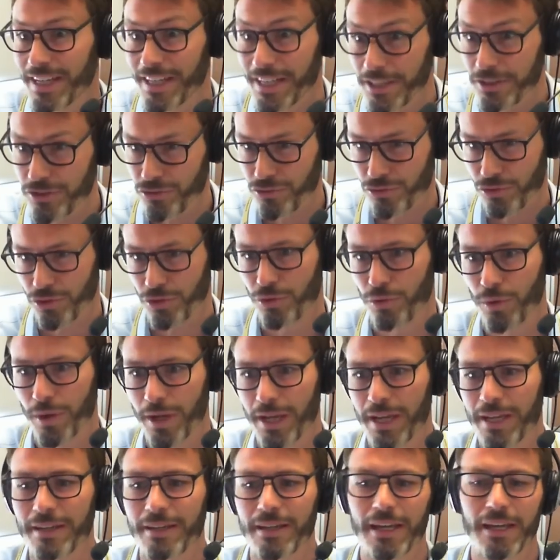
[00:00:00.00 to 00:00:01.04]
is true
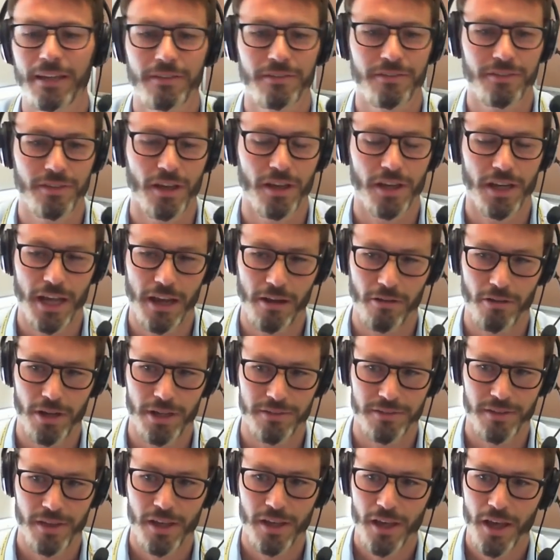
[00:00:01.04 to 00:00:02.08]
in certain
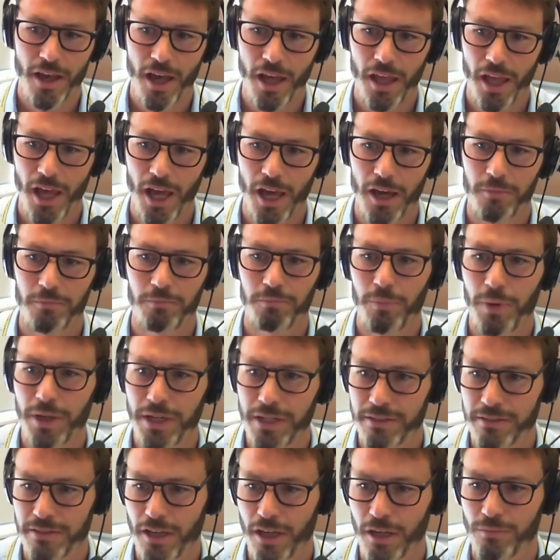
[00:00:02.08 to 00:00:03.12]
areas. But
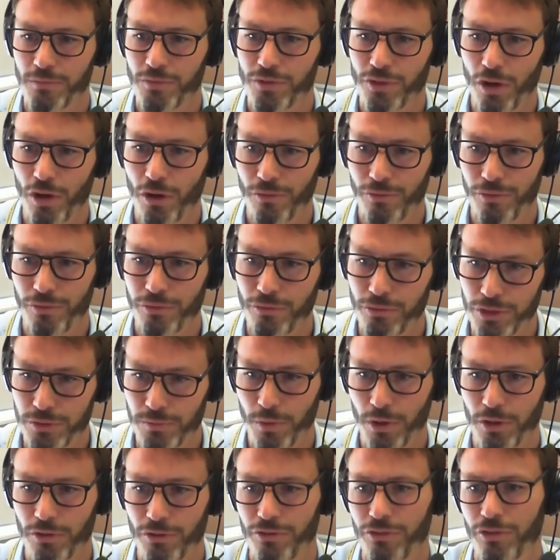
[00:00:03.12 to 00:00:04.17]
in terms of the
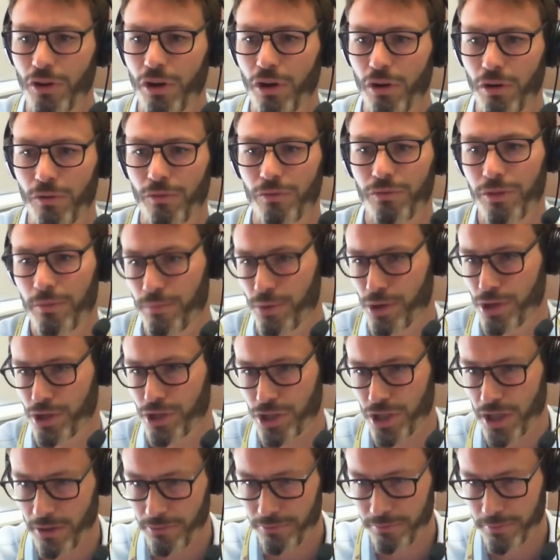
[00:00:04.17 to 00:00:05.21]
response of the
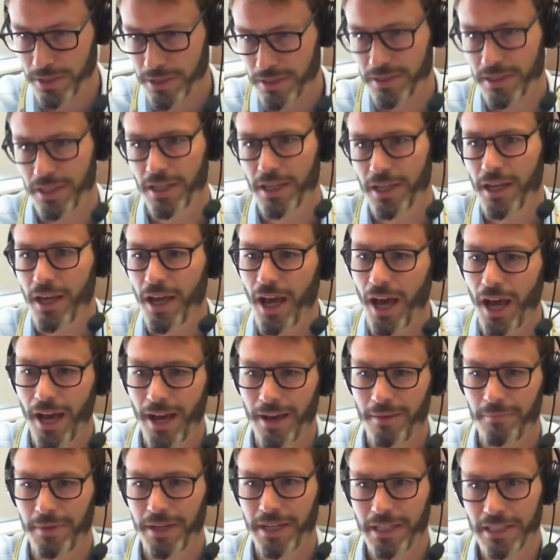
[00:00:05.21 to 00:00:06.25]
British government,
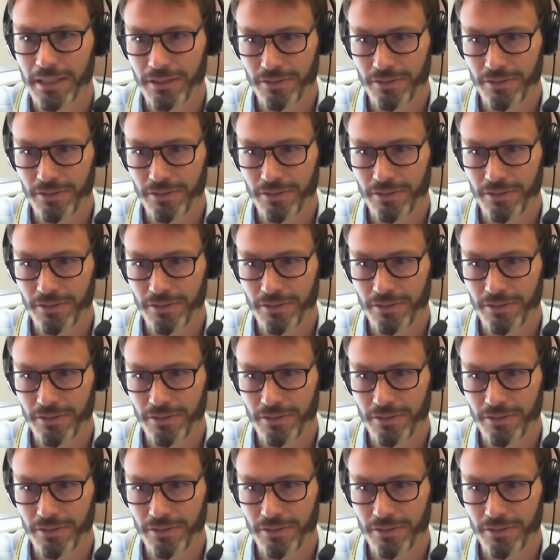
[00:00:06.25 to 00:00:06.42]
it